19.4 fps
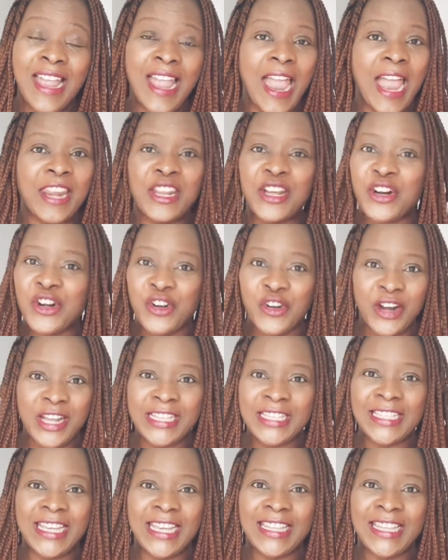and a great
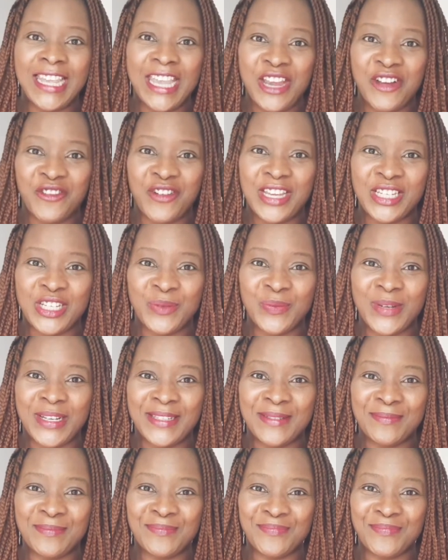skincare regimen.